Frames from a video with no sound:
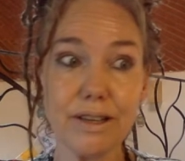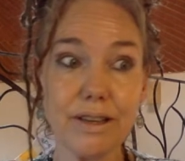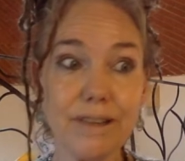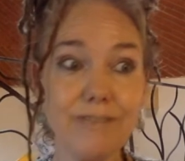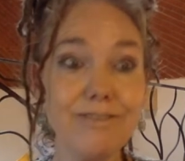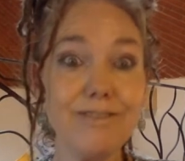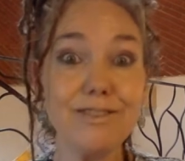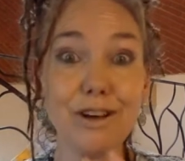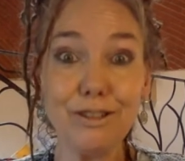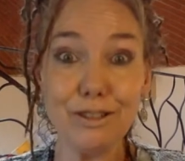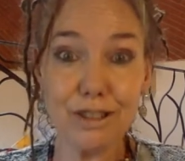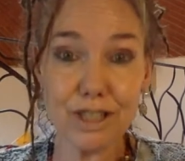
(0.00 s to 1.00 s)

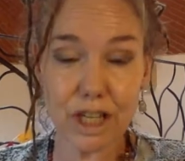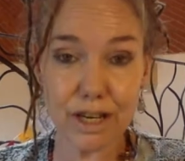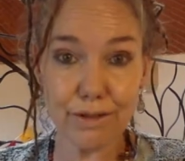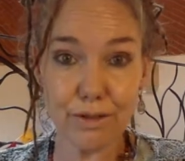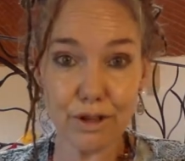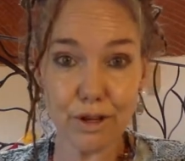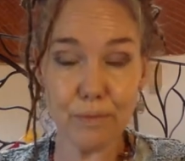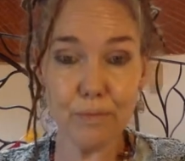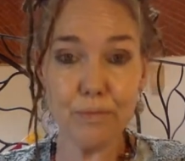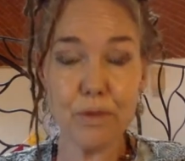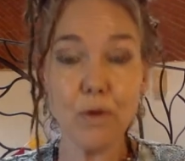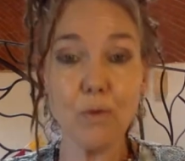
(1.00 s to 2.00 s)
indulge in
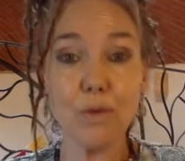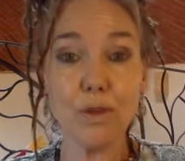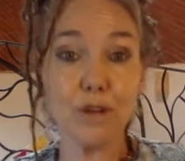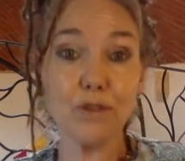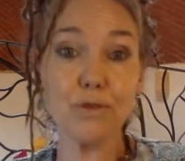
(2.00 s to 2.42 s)
them without